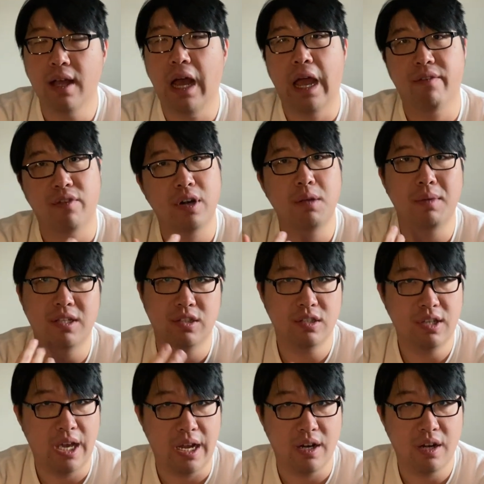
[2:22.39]
I've already mentioned
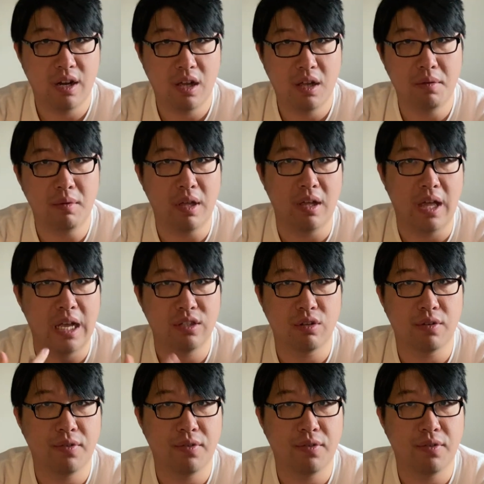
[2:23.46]
Canada uh, as they're